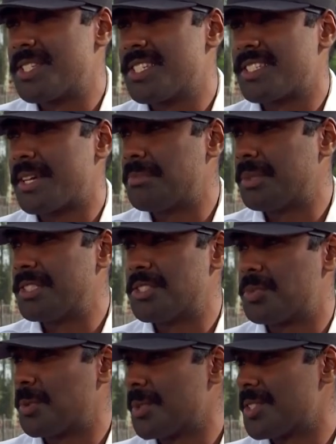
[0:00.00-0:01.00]
the reasons I played
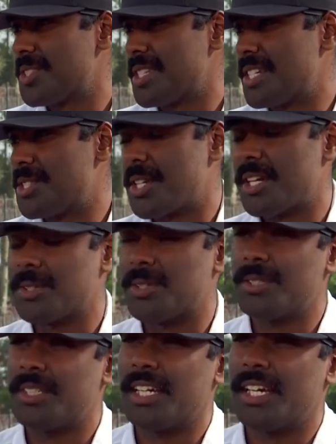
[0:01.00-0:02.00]
sports in
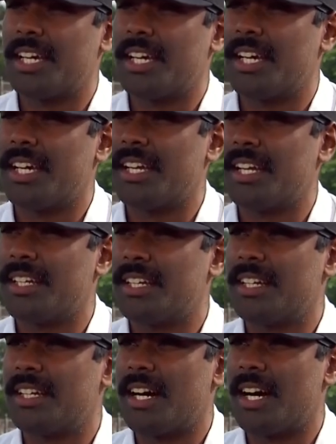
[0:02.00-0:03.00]
general, and
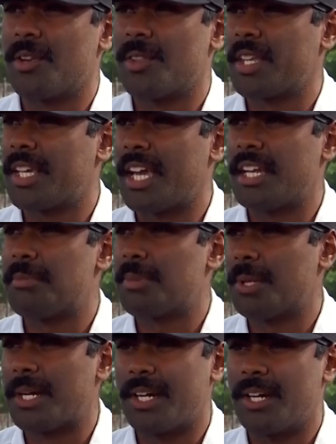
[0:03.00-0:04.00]
I don't think any
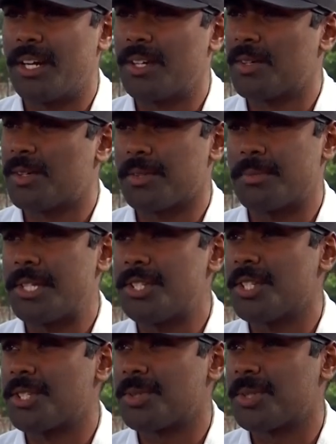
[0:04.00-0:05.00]
player or the
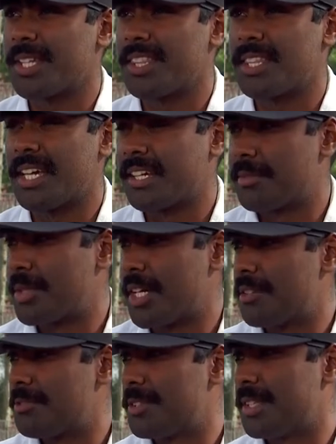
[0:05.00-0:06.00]
PGA Tour can thank him
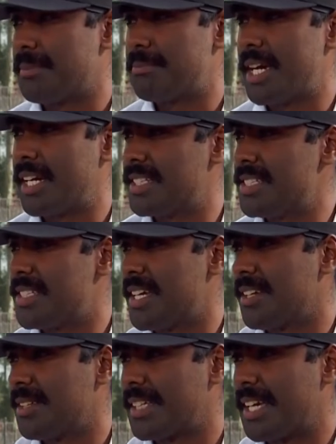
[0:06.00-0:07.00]
enough for the impact he's
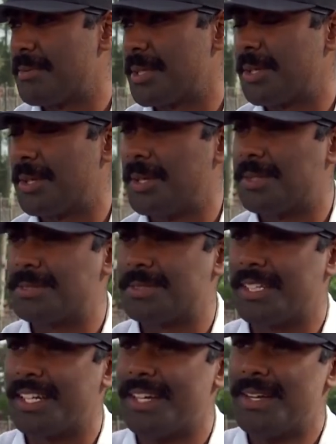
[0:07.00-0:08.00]
had on the game of golf.
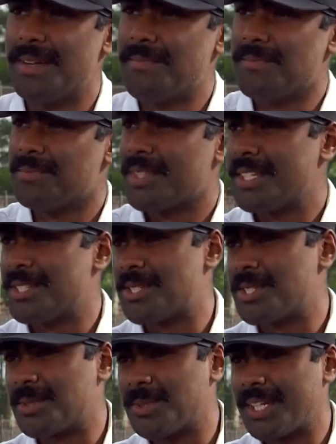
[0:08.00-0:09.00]
And
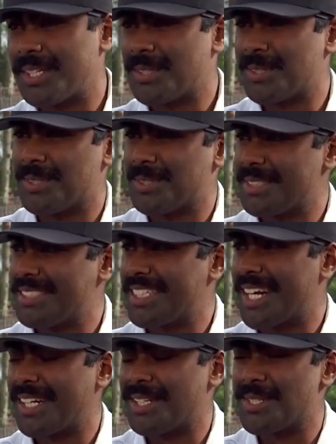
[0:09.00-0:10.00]
just a quick little
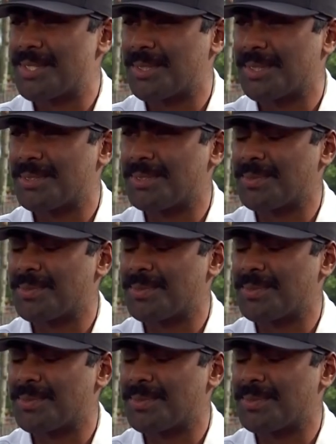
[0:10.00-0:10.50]
Tiger story